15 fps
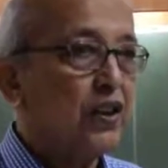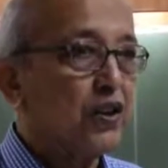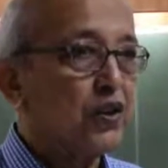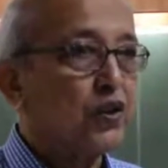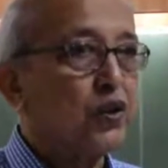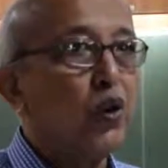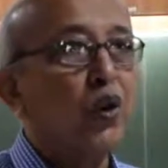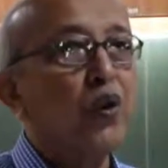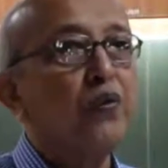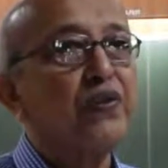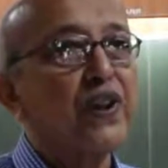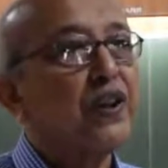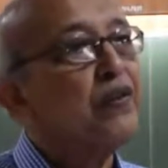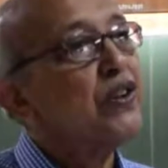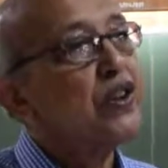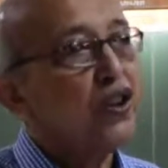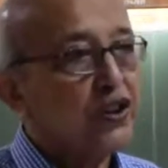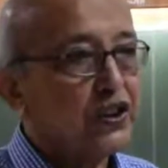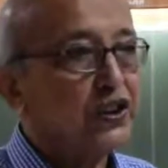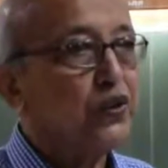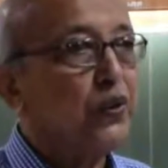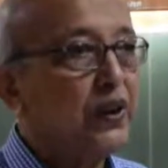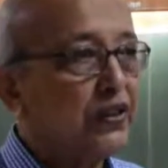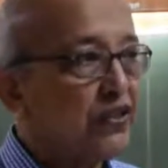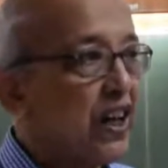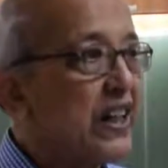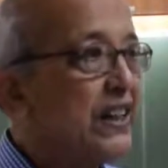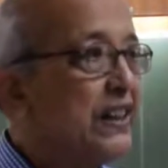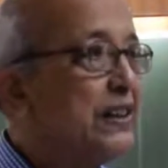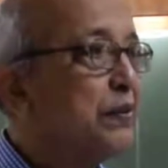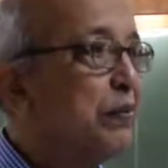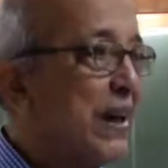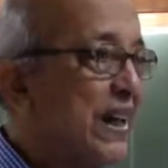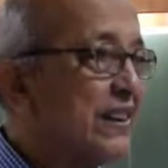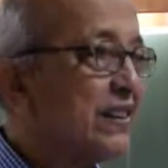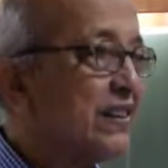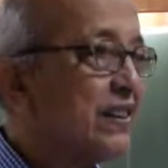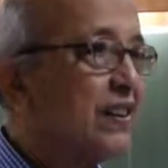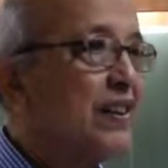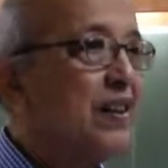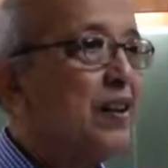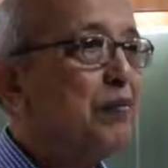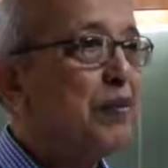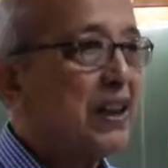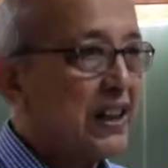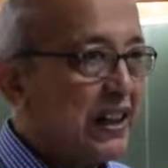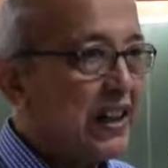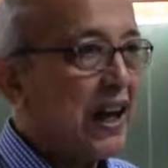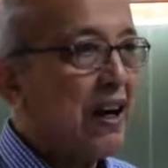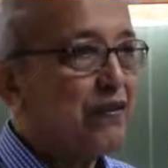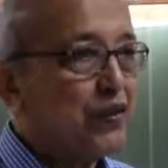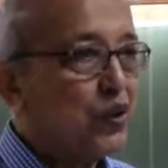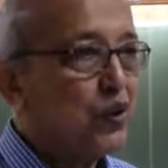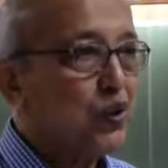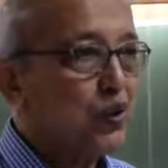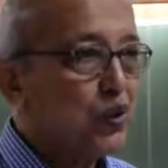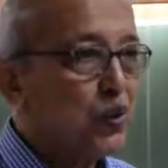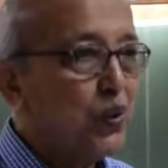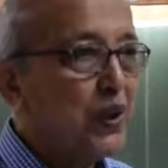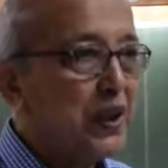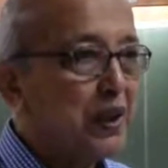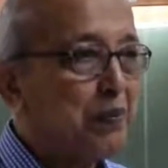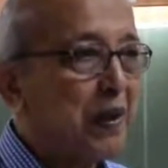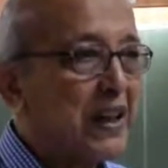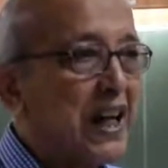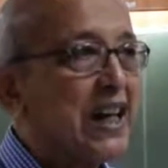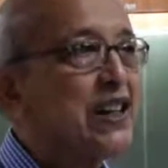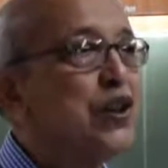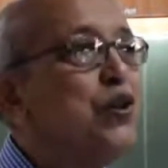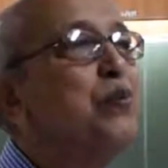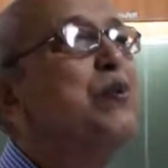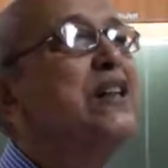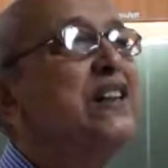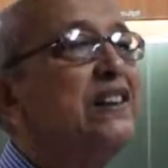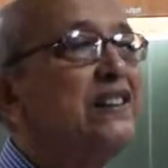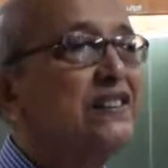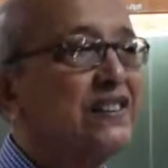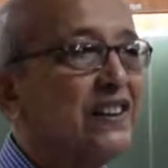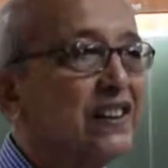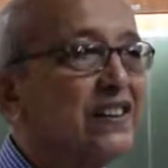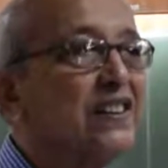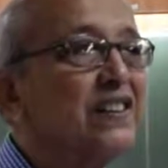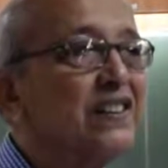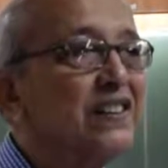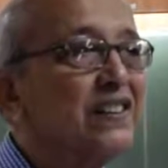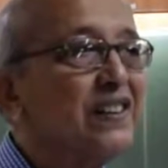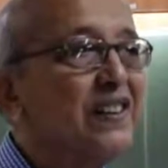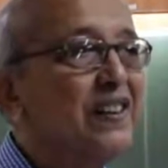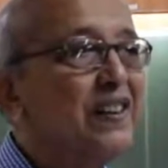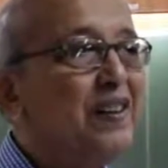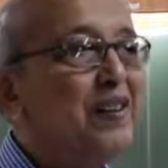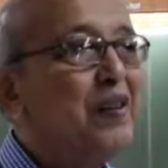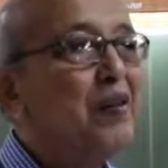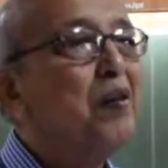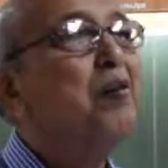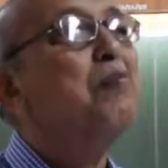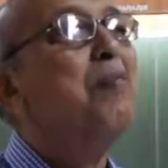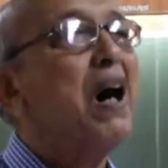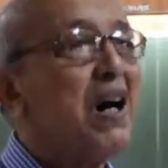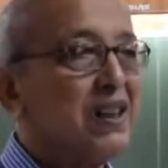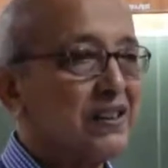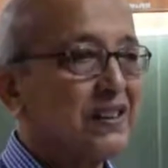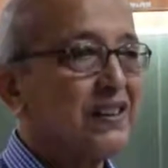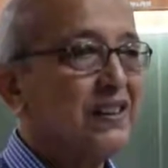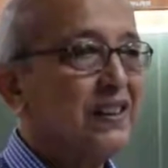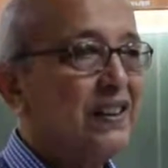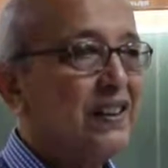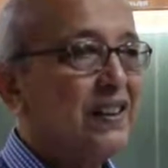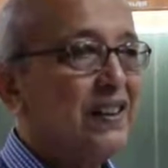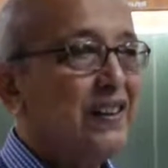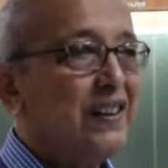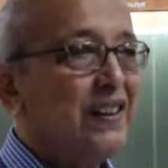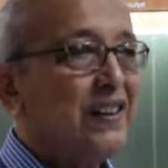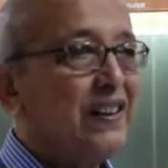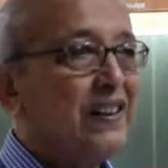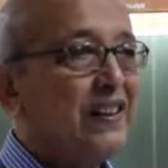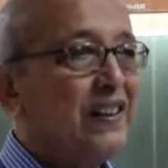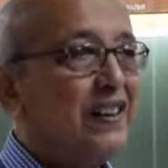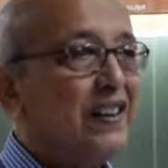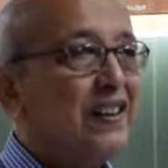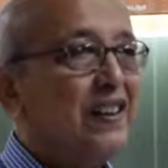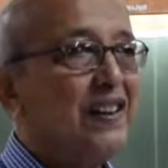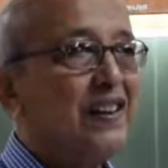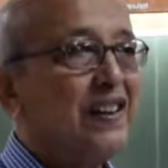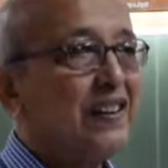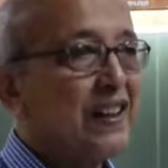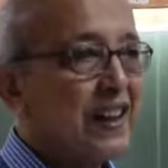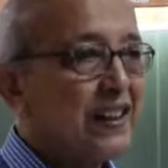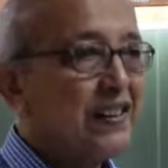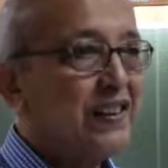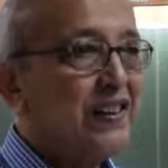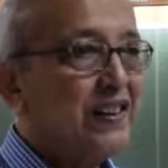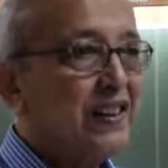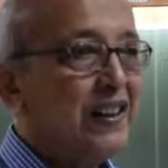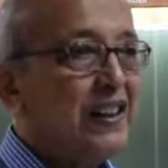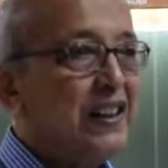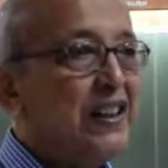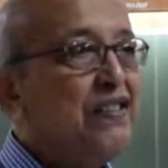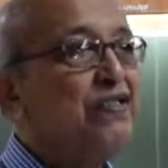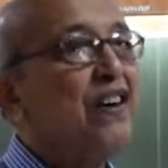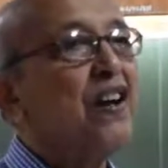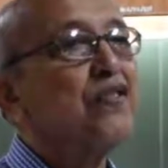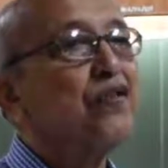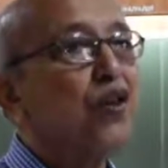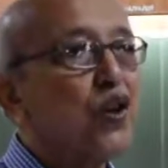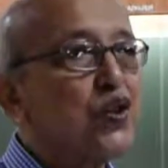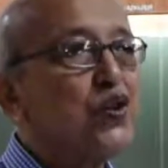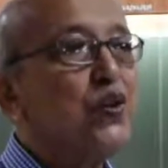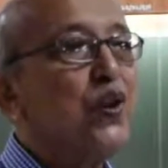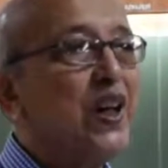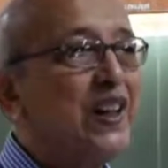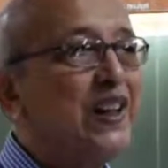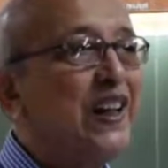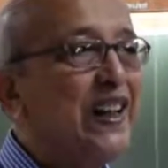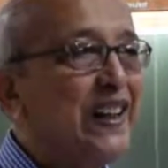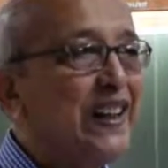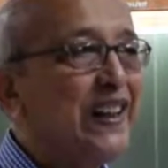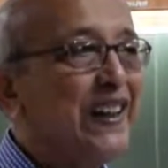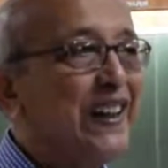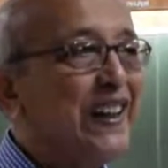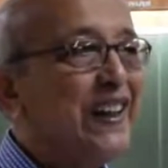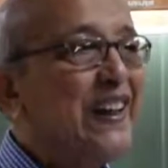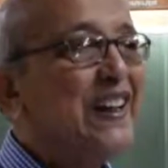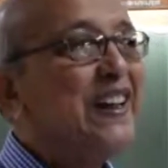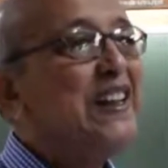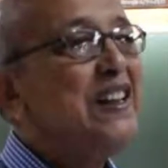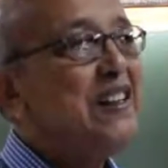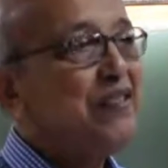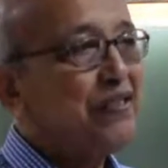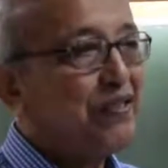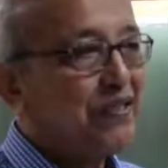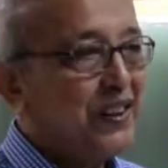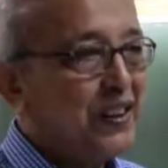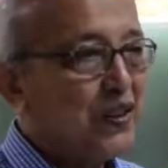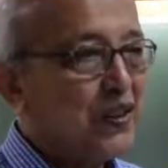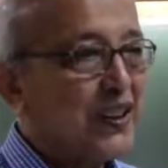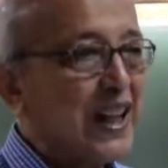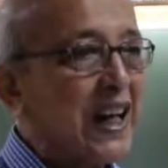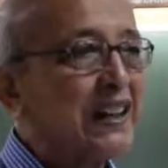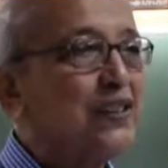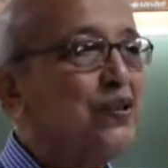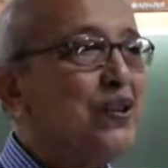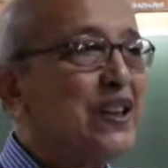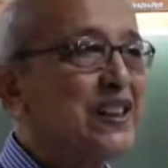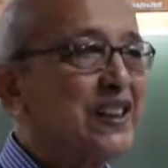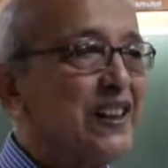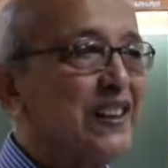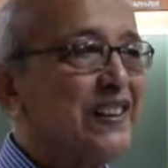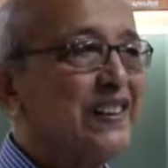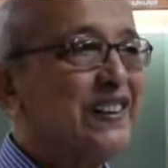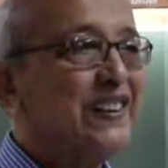So phenomenologist will try his best, but he has to do it by assuming certain mass, right? If unfortunately, if your calculation